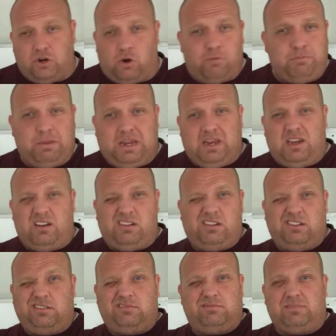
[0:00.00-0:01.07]
don't
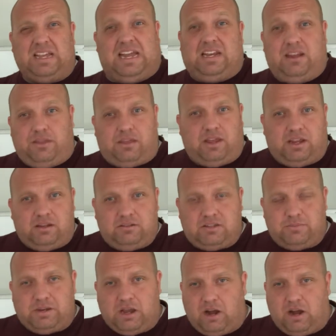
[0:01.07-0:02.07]
mean anything, to be